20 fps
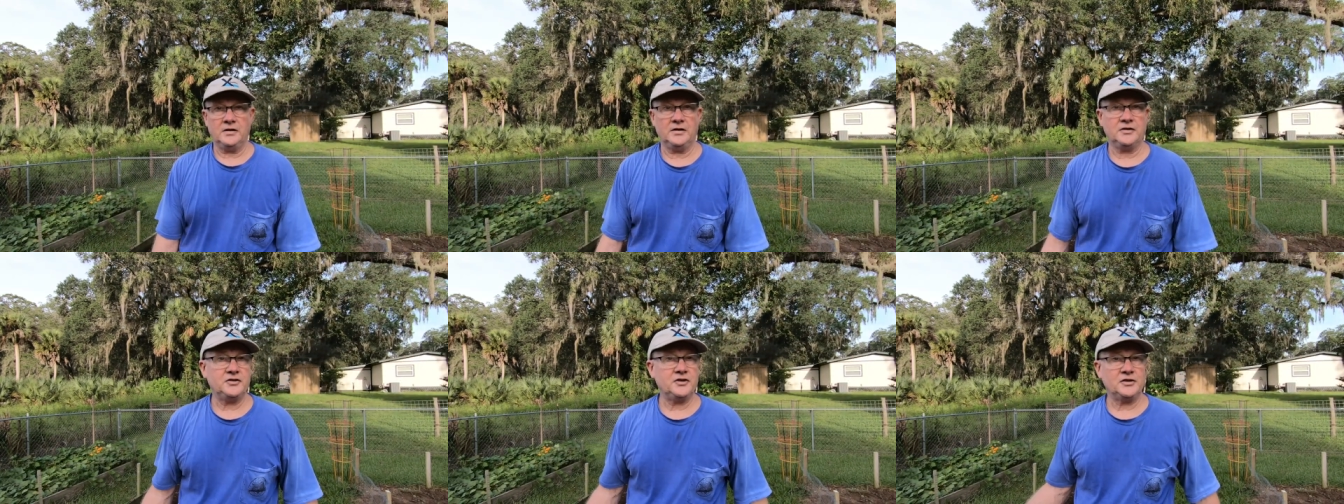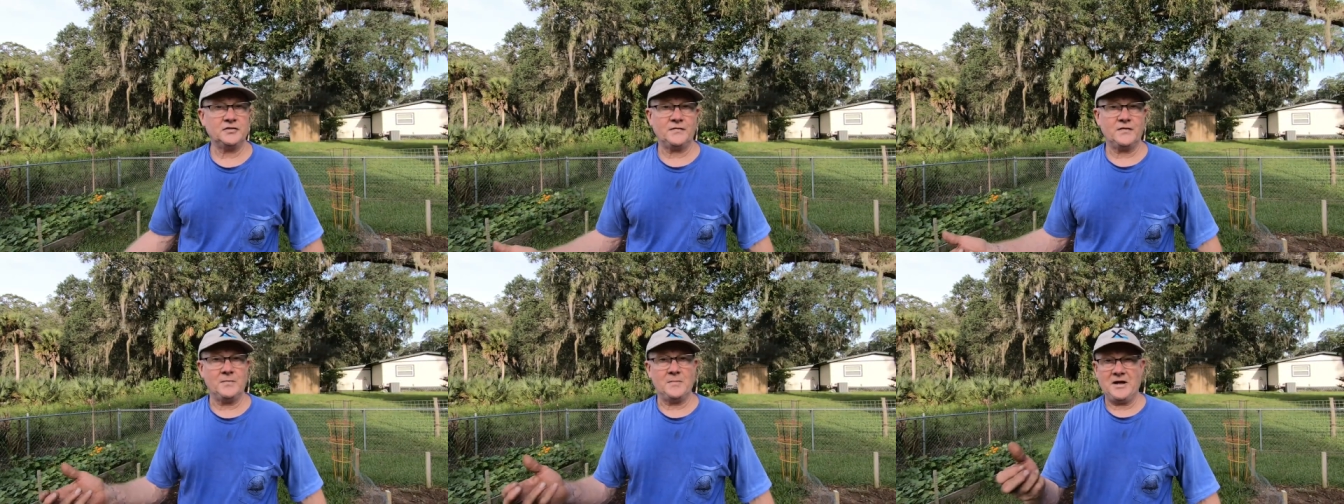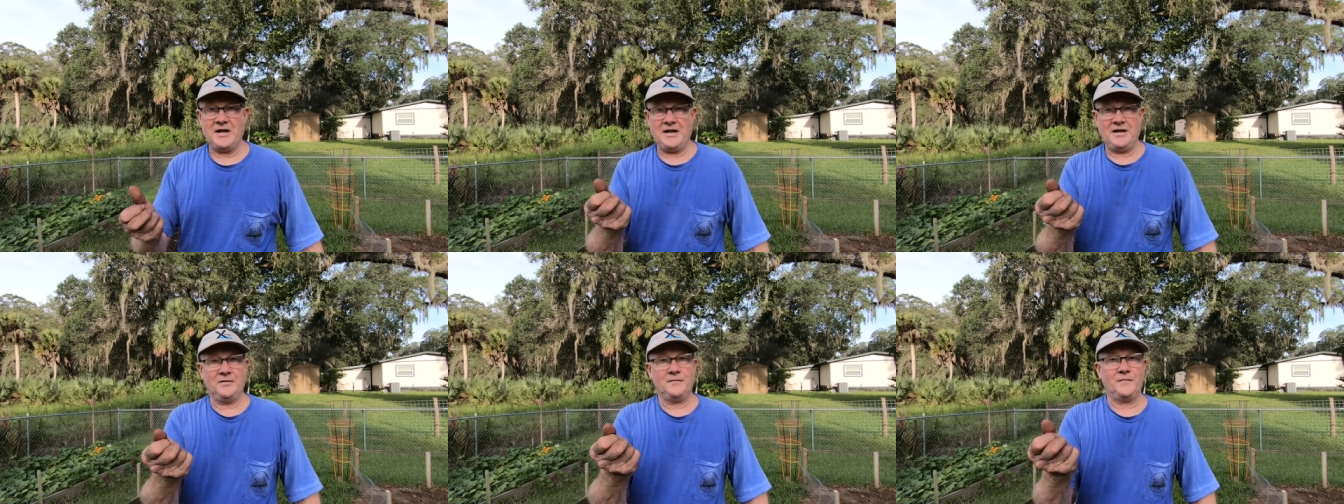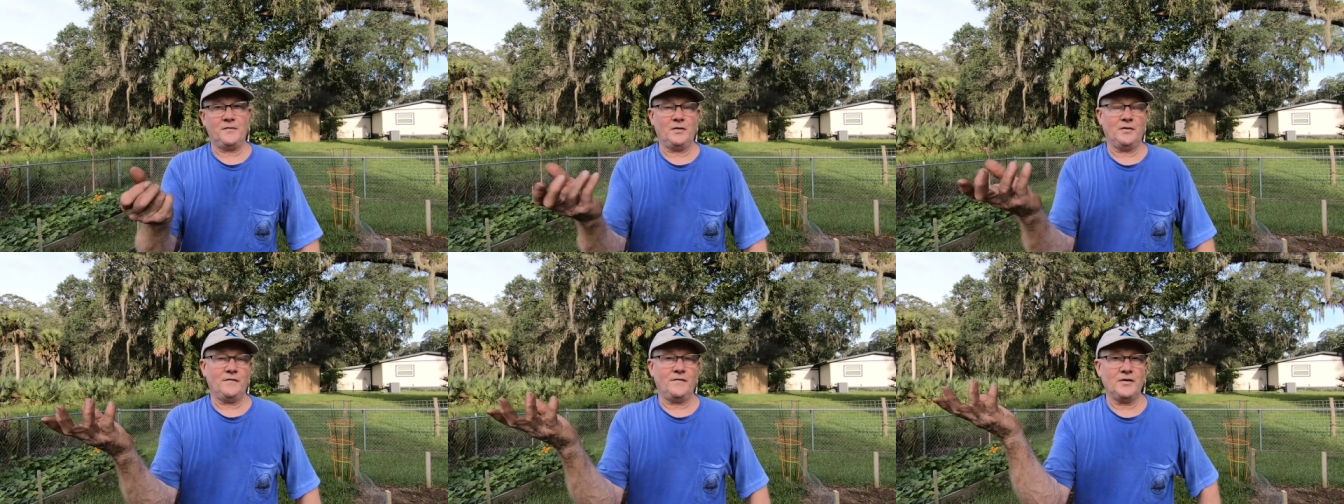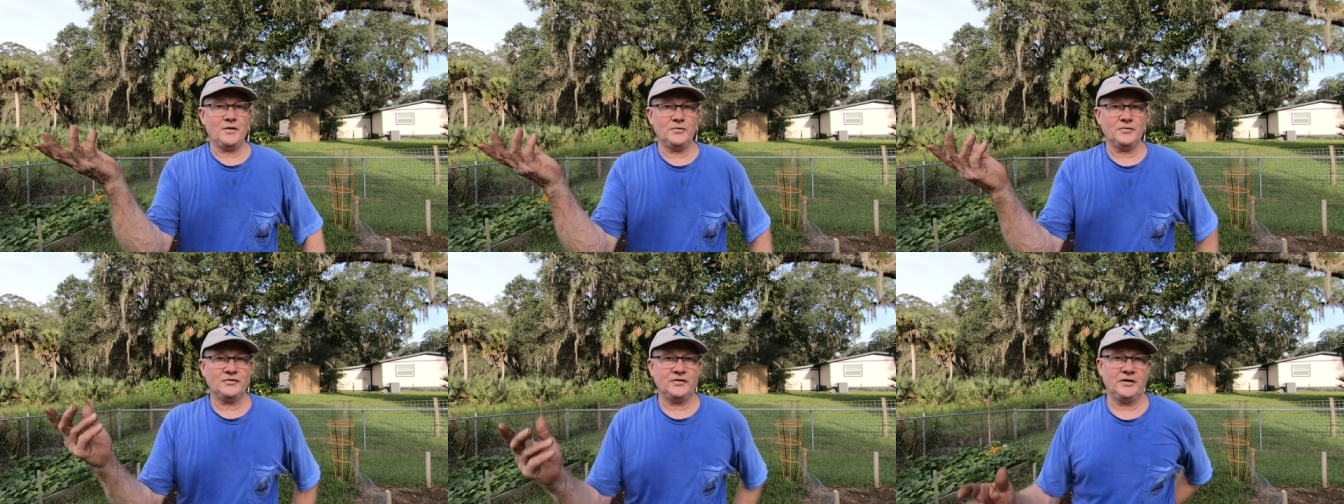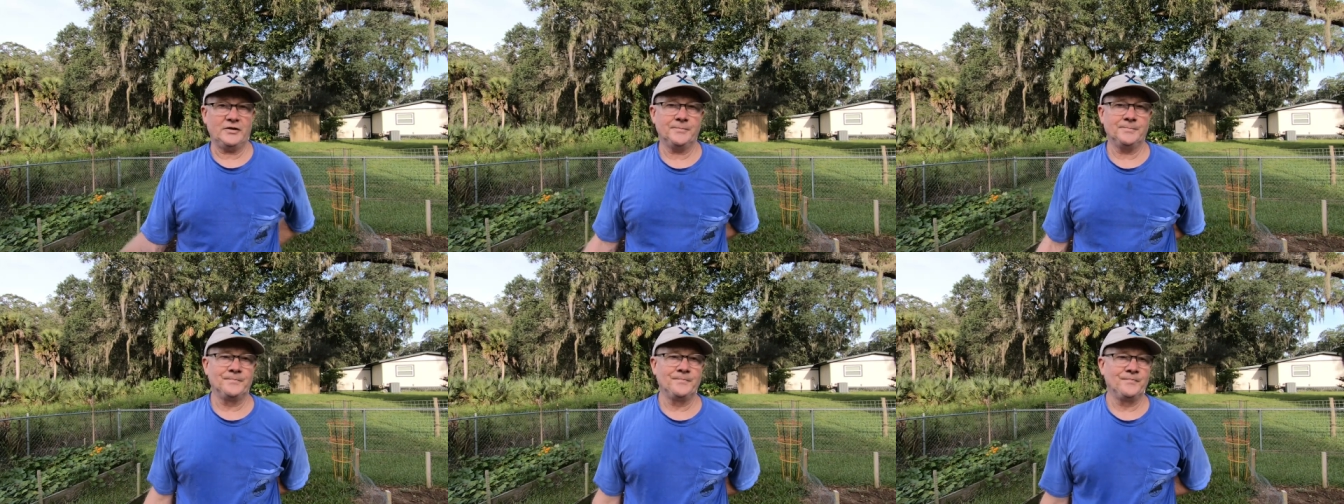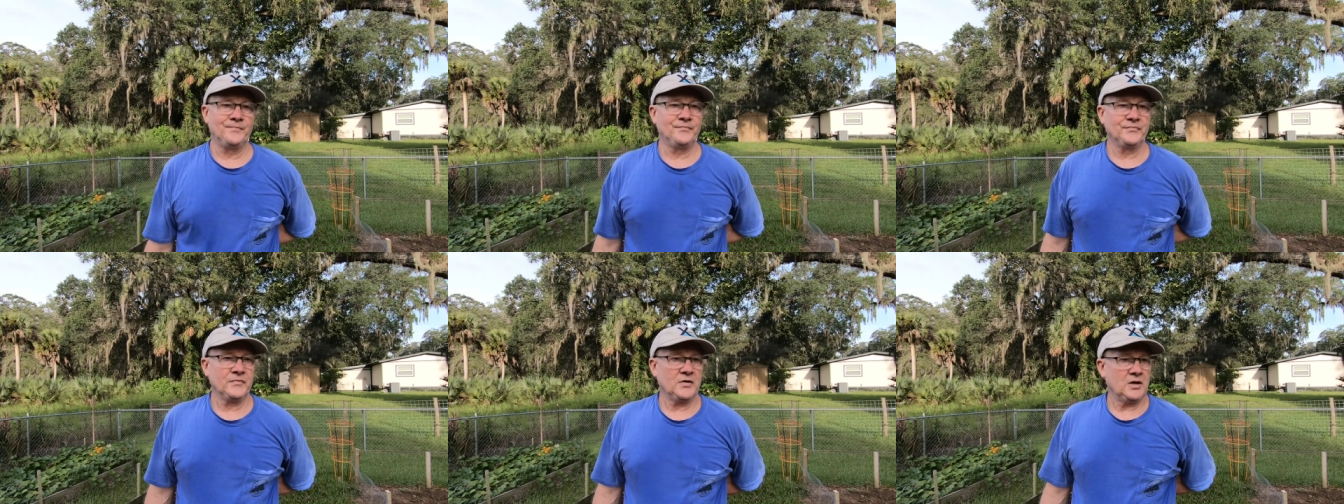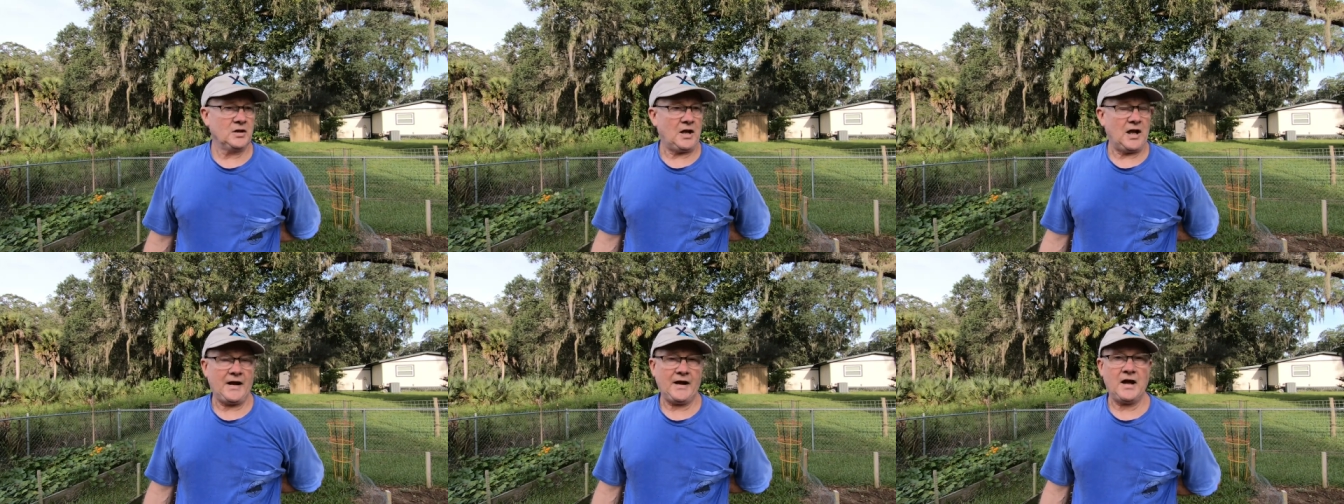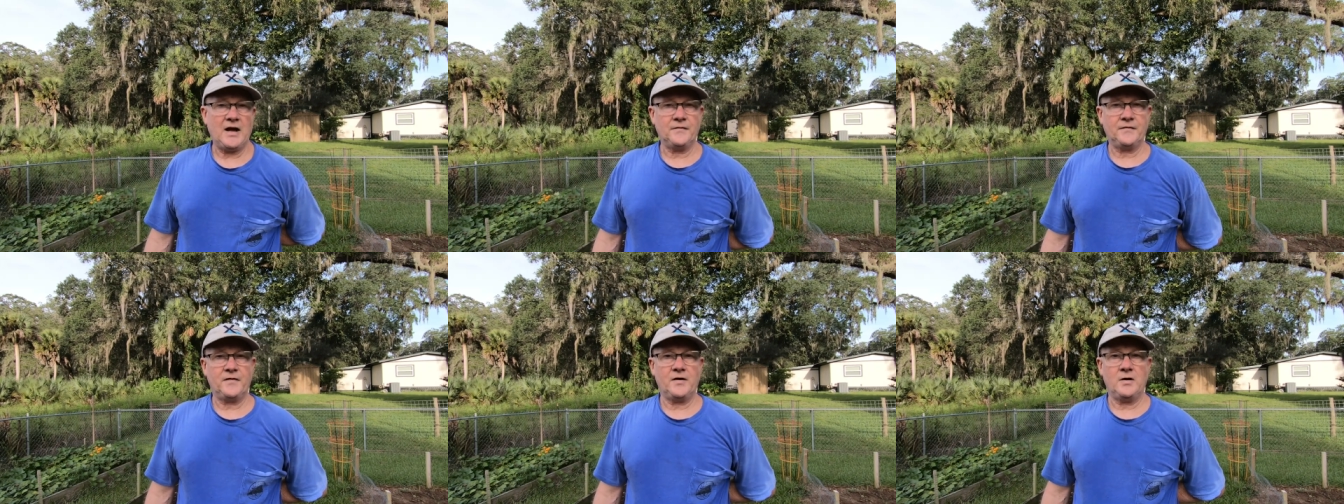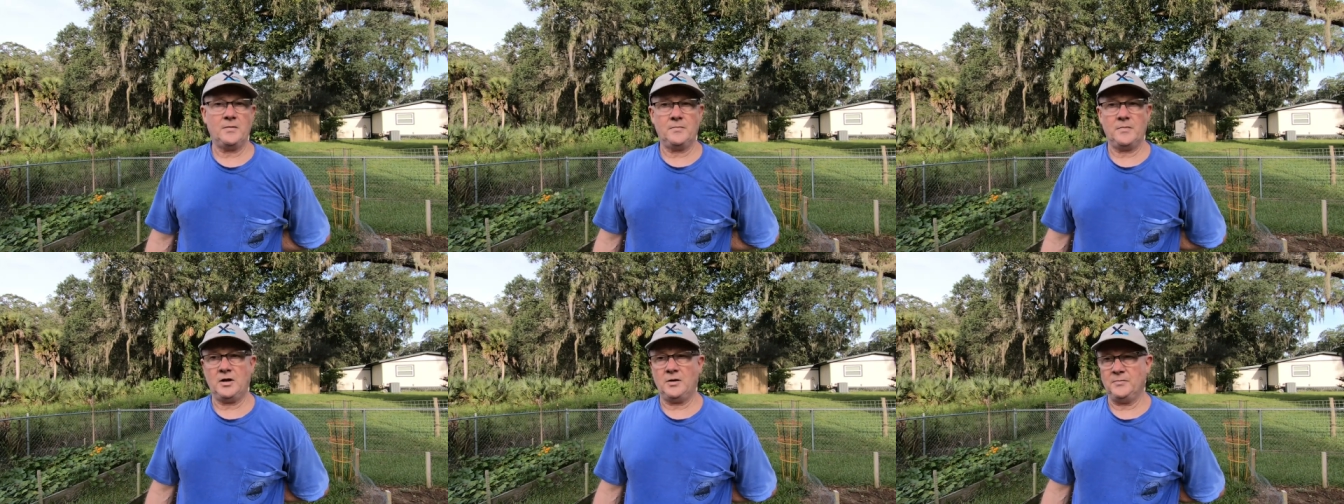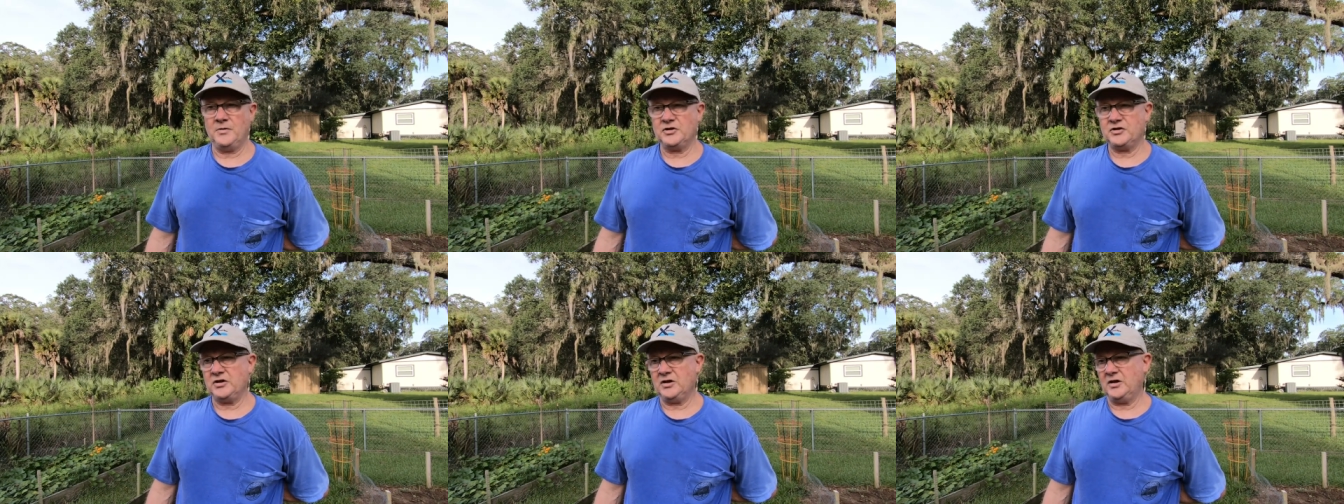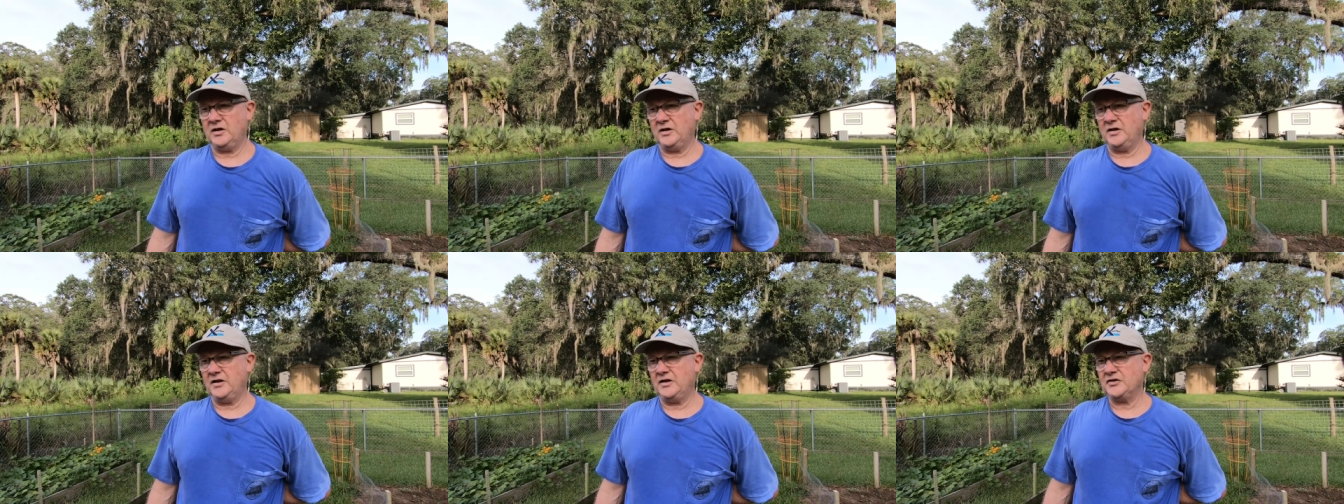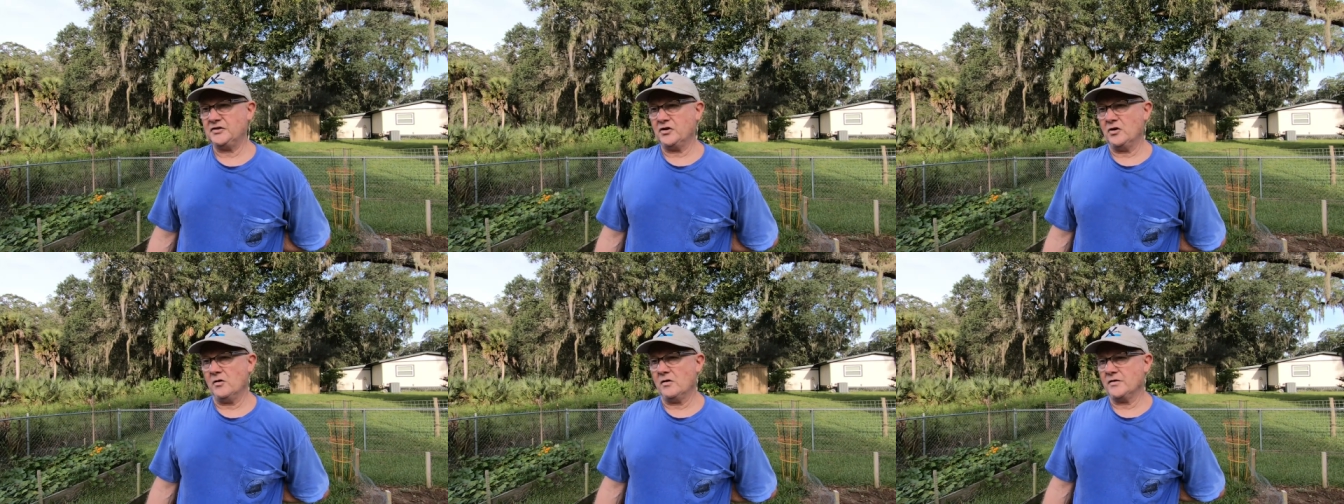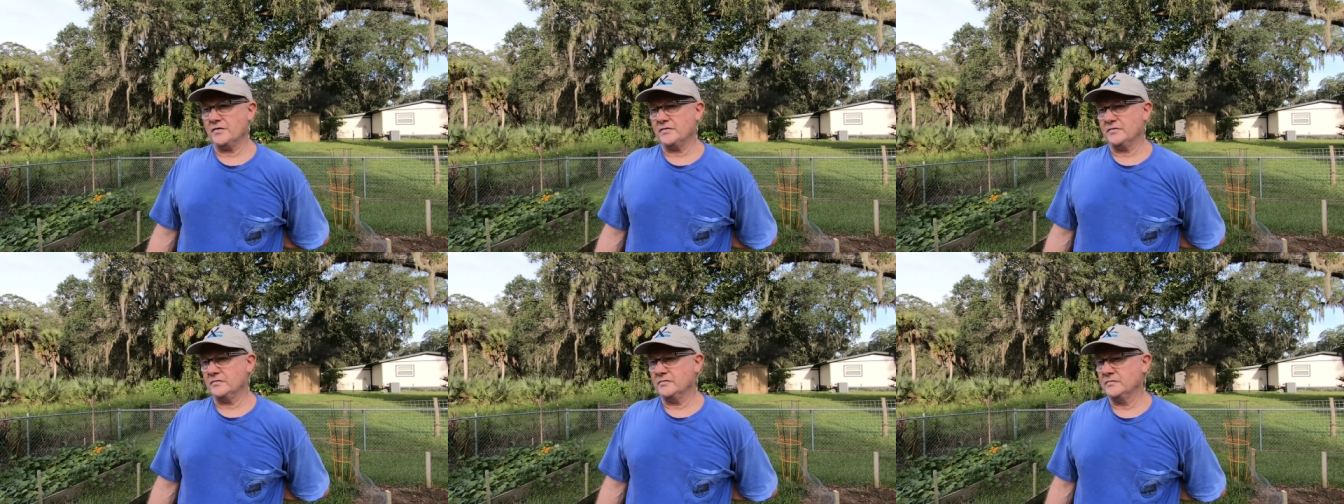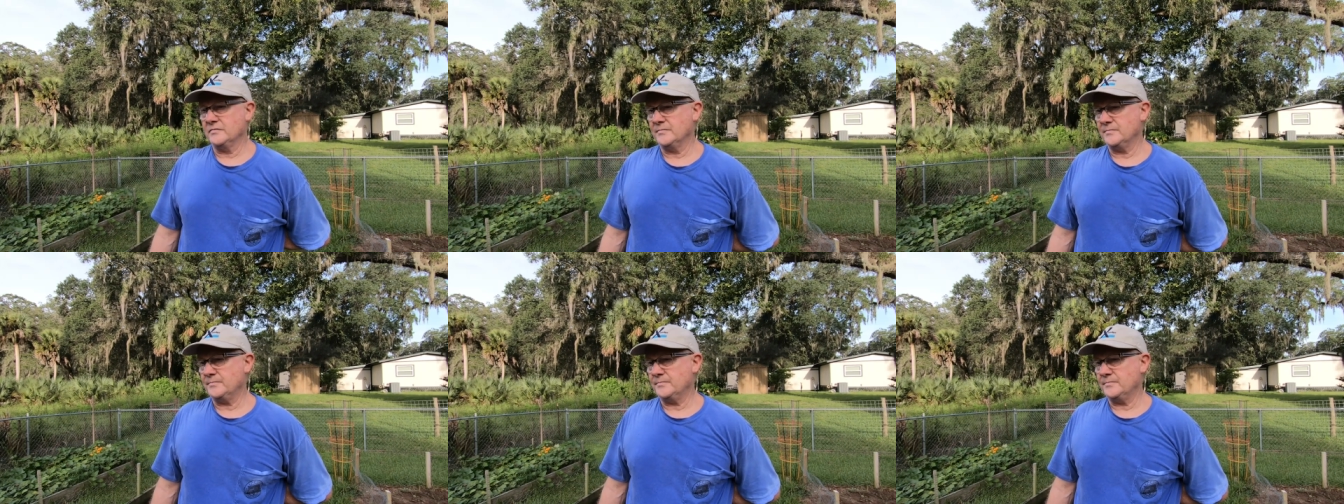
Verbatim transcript: And it's just from a handful of those that I got from uh, Michigan in his garden.